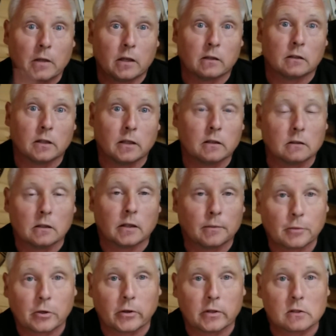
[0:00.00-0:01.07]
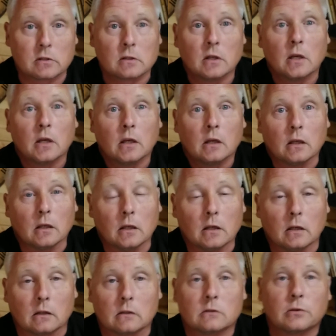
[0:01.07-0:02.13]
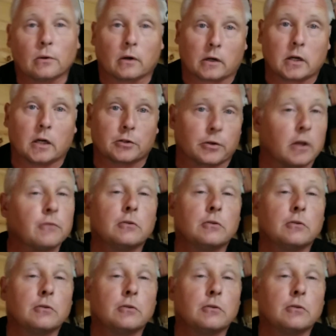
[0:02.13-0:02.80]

illegal immigrants into our country.